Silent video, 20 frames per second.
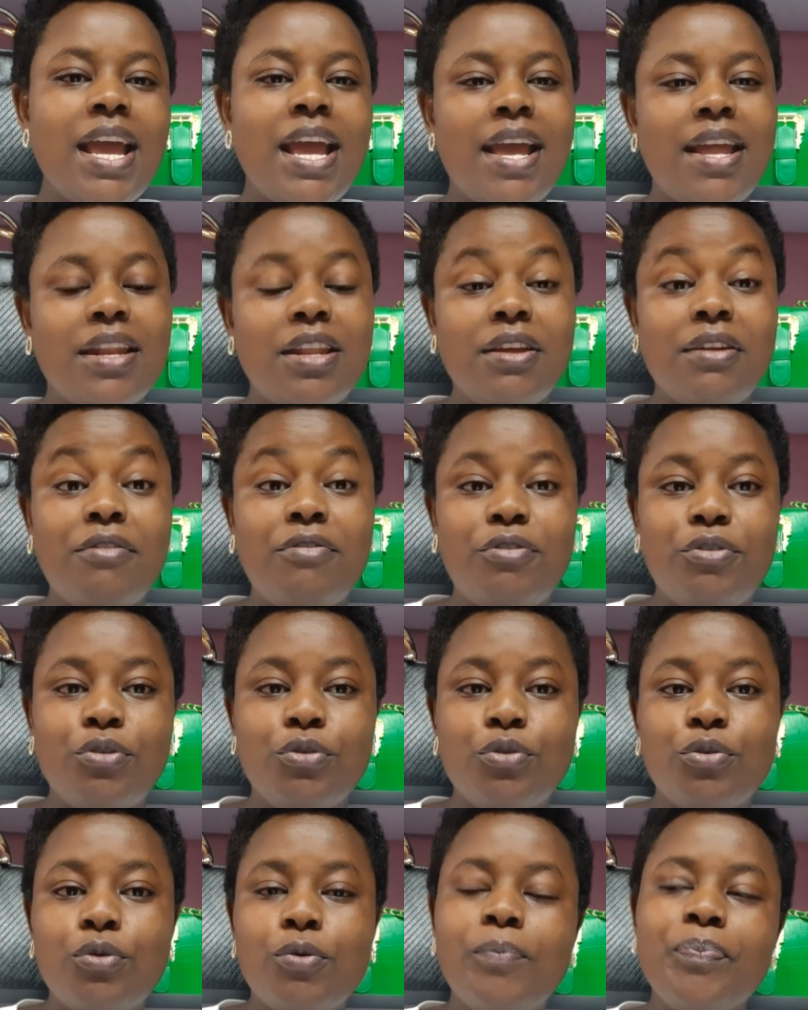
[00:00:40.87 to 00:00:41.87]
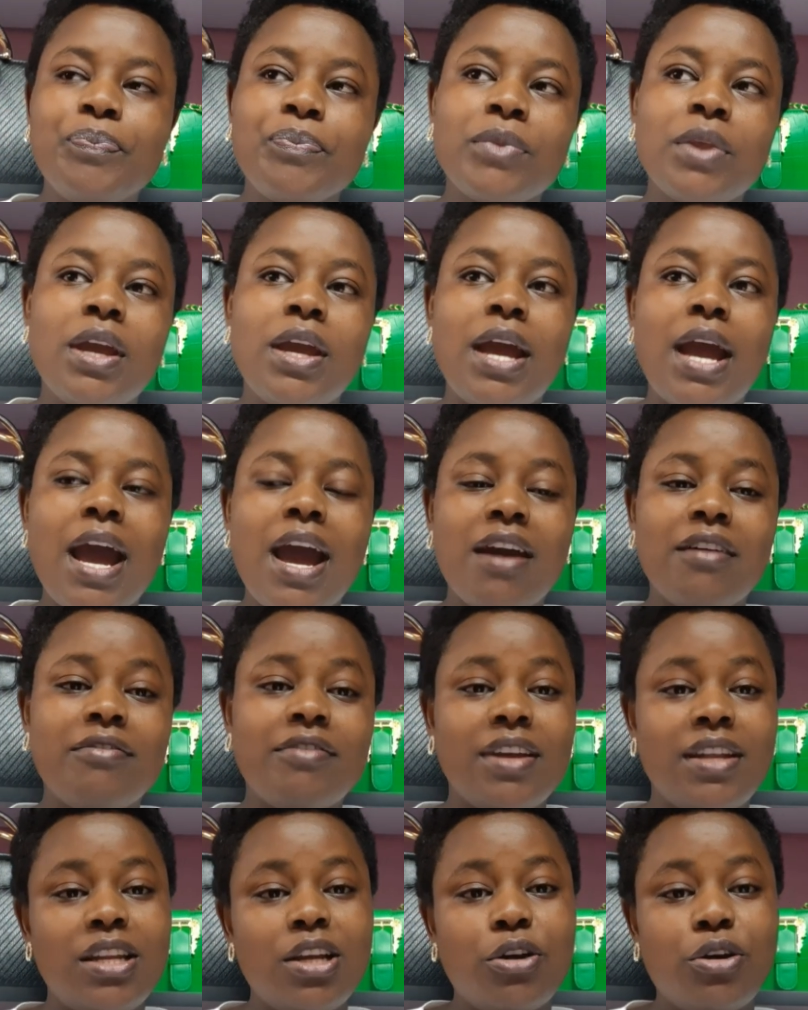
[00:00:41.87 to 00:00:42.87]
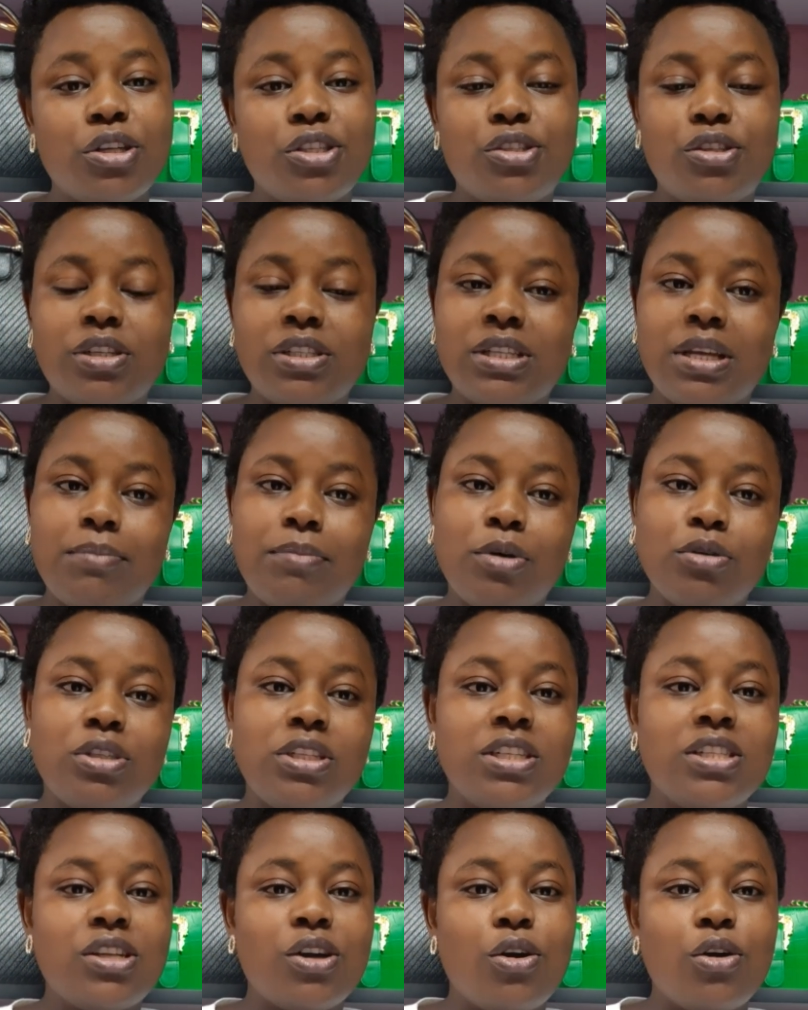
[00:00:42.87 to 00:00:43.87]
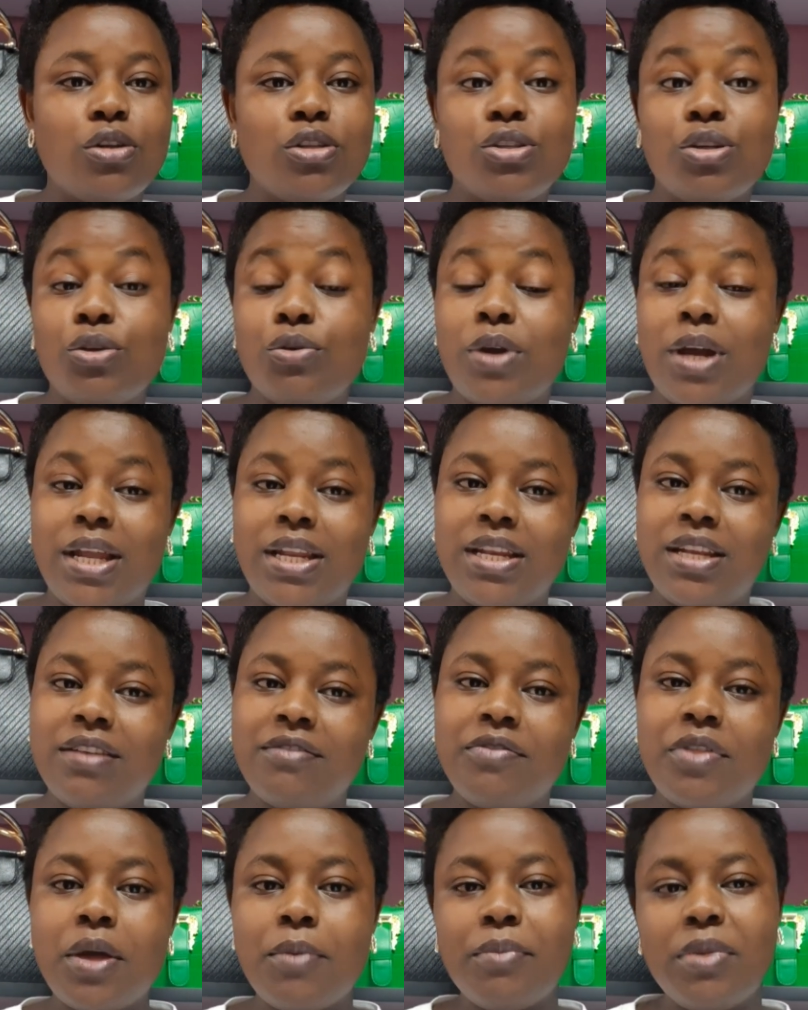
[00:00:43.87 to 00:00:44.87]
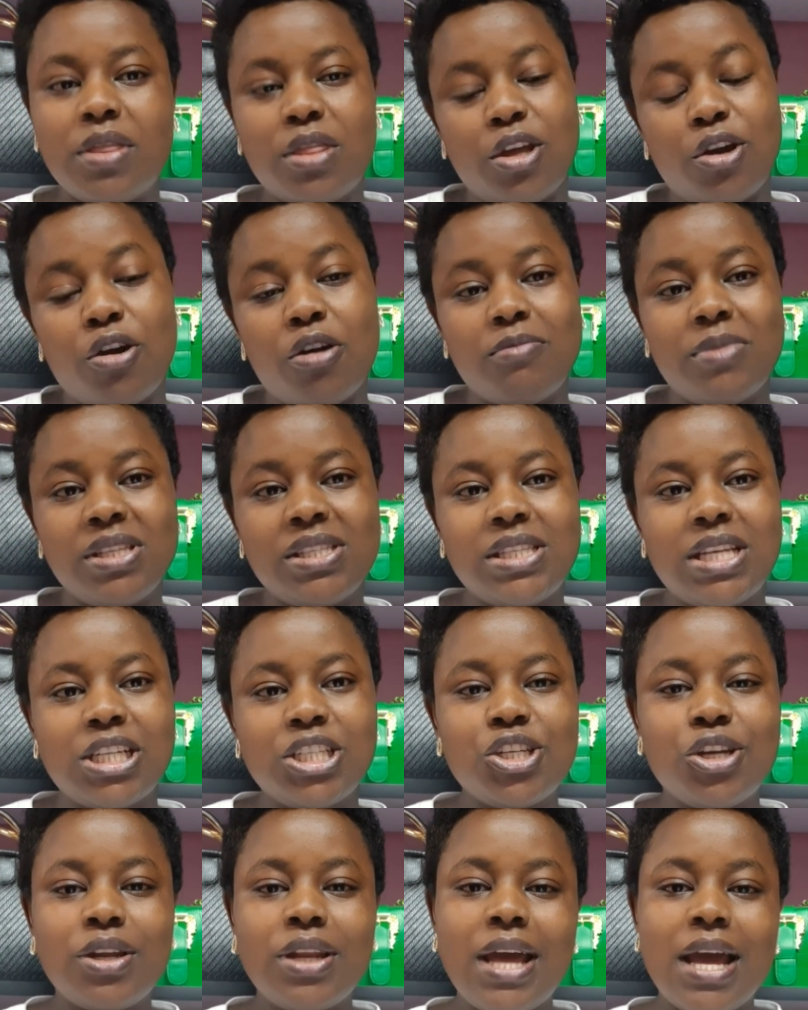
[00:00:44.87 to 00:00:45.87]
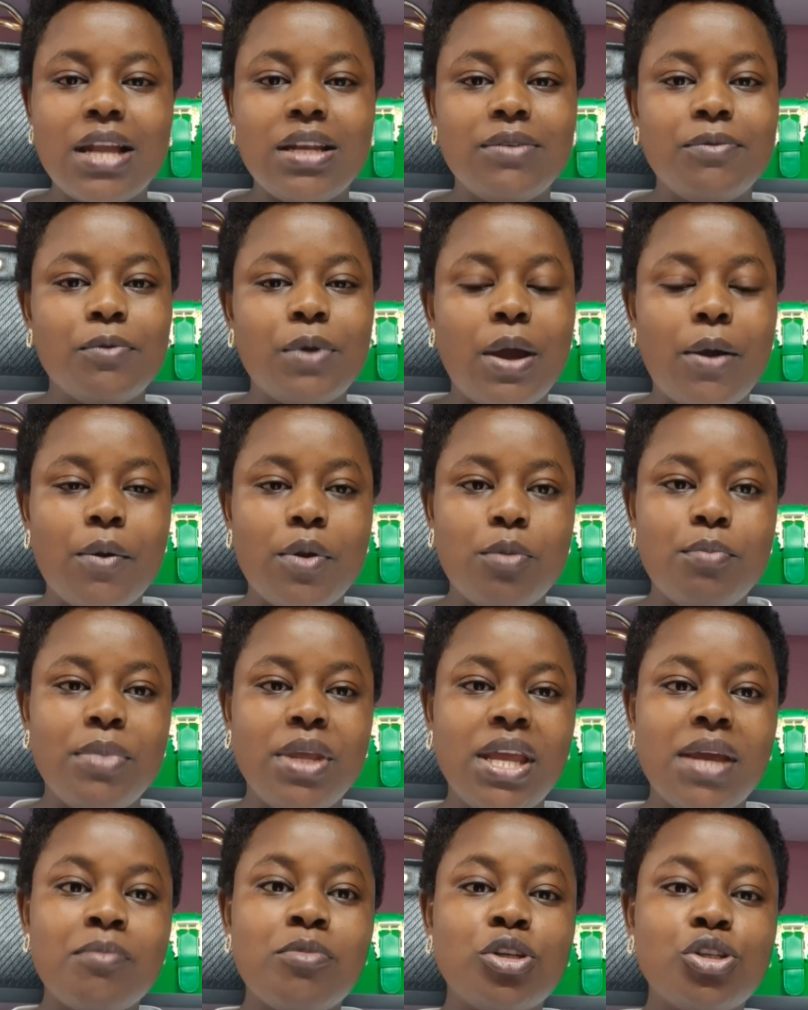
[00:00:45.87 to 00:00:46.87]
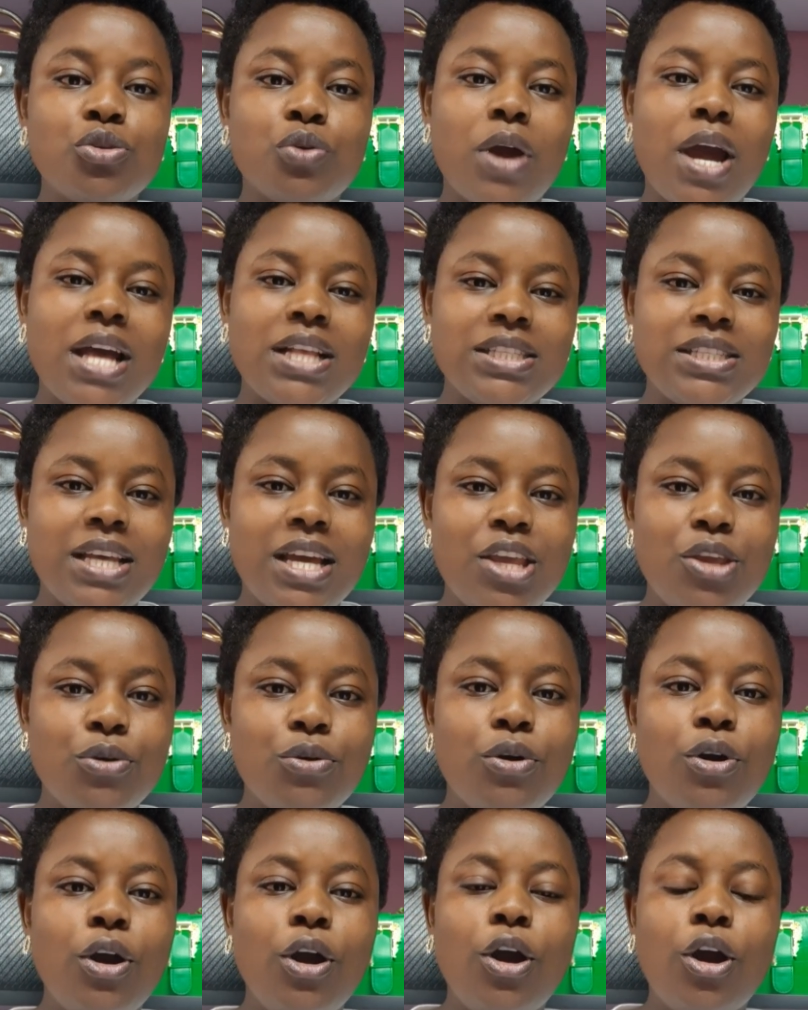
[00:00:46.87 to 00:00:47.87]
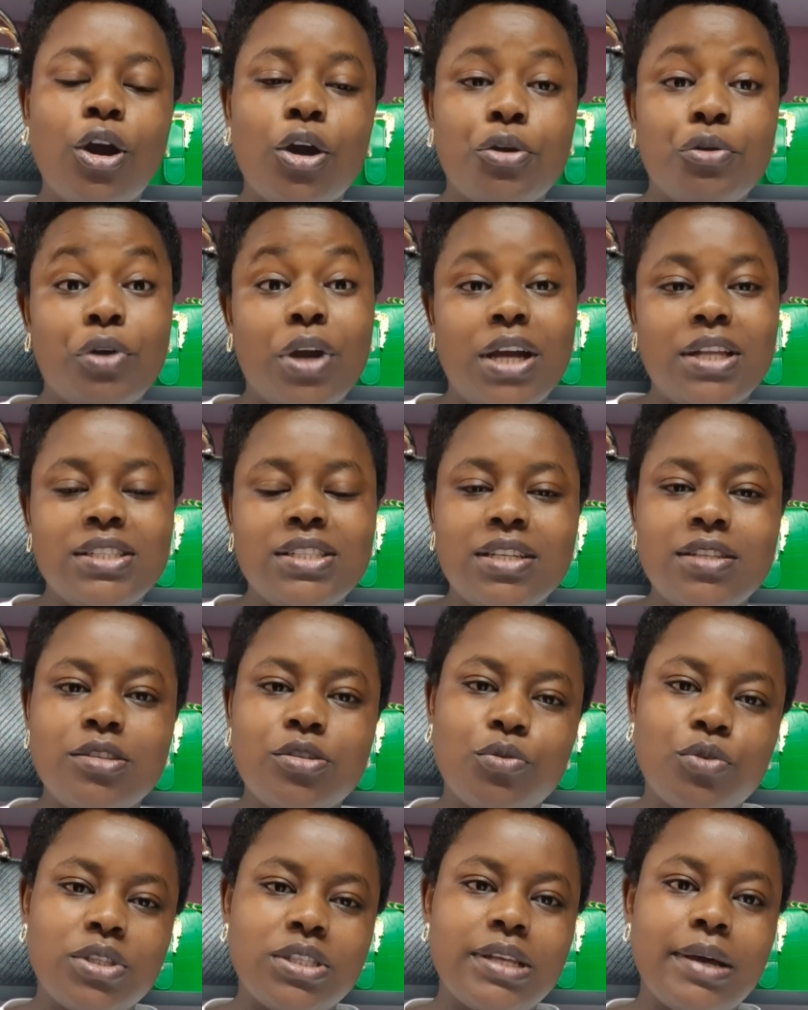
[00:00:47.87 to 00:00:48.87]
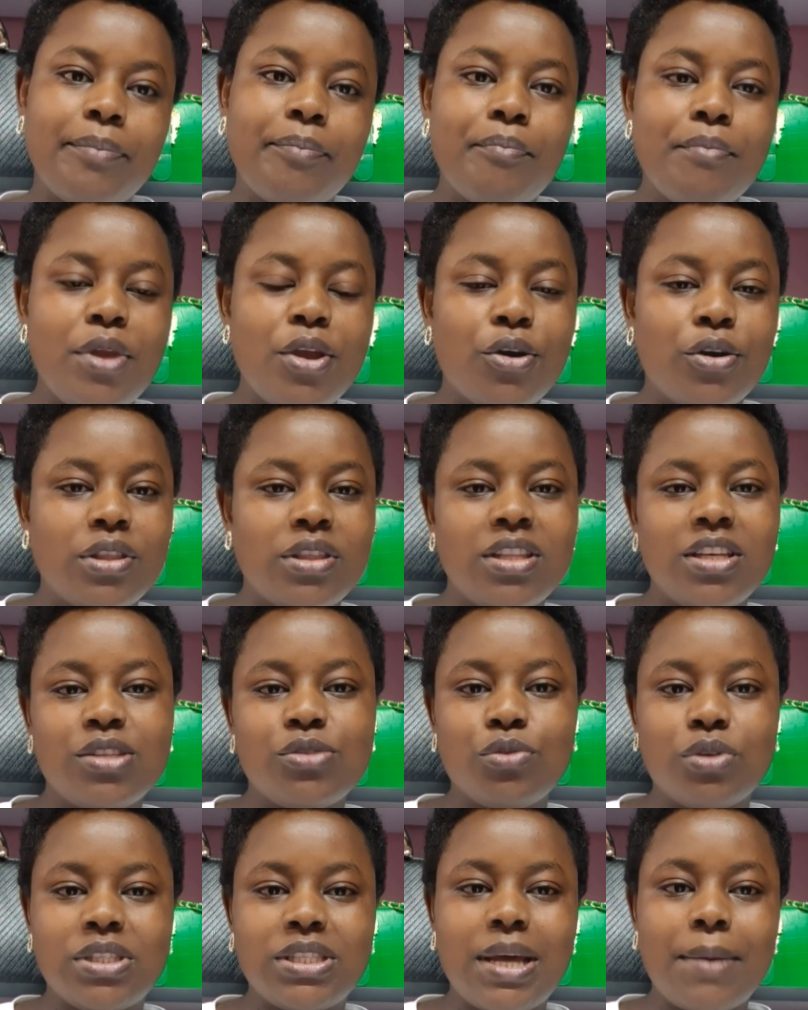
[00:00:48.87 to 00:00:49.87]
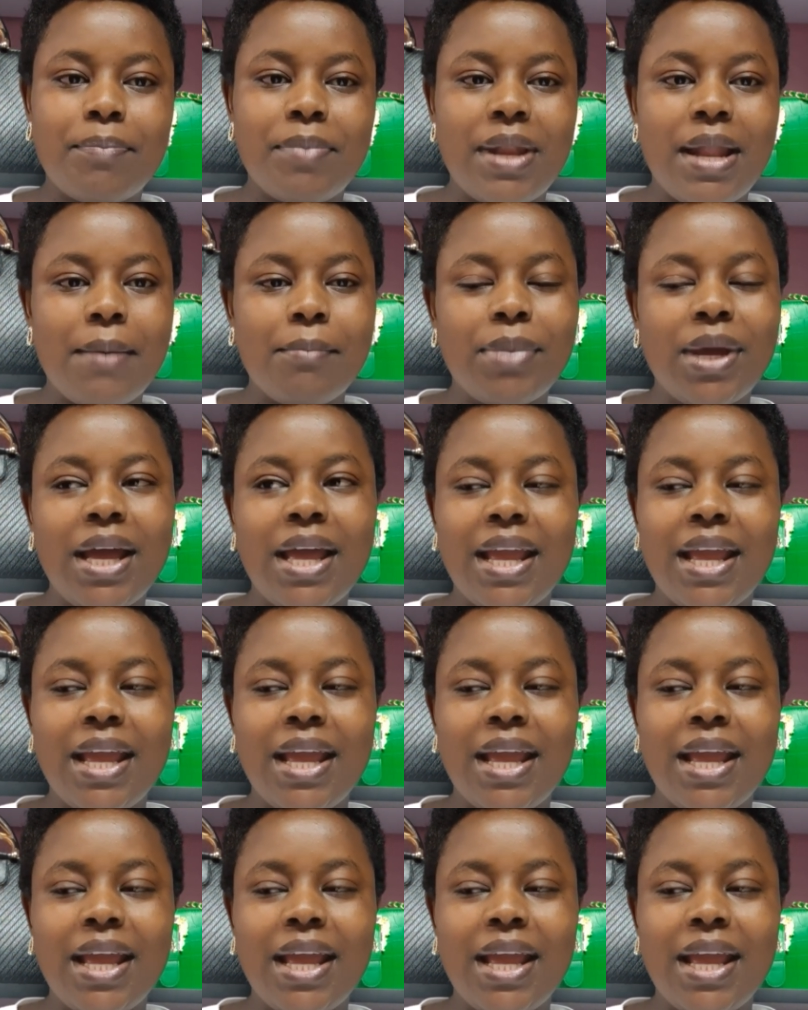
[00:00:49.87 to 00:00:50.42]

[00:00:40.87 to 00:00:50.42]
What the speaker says: And if you have any questions about it, also you can leave them in the comment section. I will be able to answer you, or you can just WhatsApp me on this WhatsApp number.